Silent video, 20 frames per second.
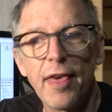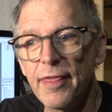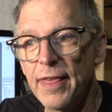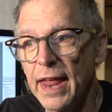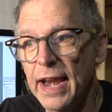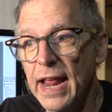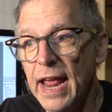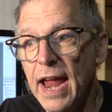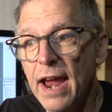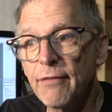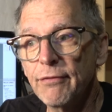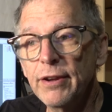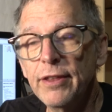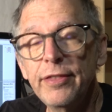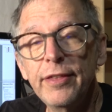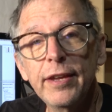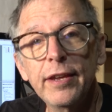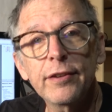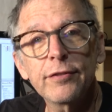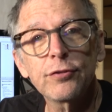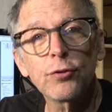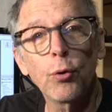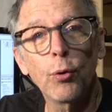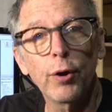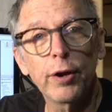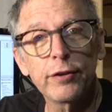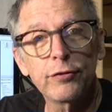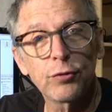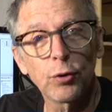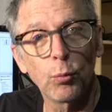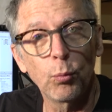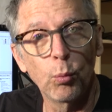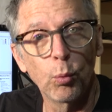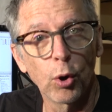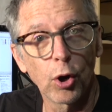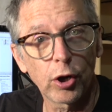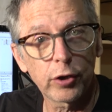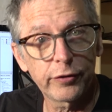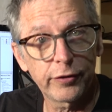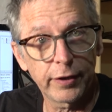that everything is going to
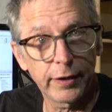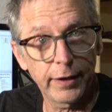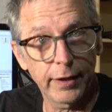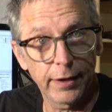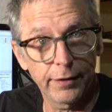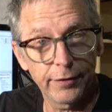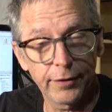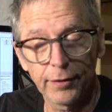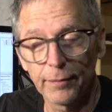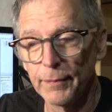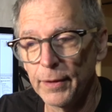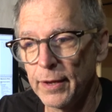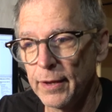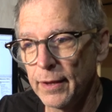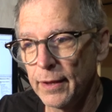work together.